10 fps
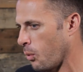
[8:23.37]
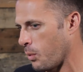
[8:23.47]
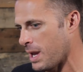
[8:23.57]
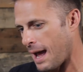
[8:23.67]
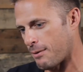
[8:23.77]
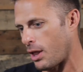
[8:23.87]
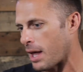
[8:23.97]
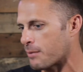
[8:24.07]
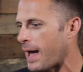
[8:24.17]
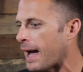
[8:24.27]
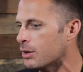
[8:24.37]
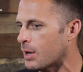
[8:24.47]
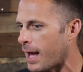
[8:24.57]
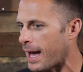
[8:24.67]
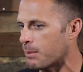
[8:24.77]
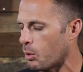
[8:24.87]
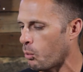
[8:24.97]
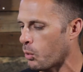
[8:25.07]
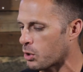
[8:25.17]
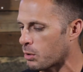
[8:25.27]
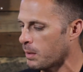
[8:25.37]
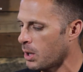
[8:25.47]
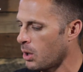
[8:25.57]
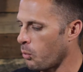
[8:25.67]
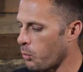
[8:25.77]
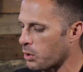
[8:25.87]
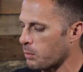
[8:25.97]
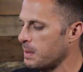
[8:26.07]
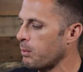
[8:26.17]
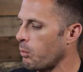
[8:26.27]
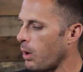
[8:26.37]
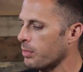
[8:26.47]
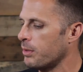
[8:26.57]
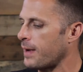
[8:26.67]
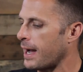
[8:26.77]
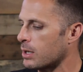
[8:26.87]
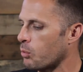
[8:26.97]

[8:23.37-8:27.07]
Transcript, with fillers: we have a lot of value to add, but where to where do people want the value?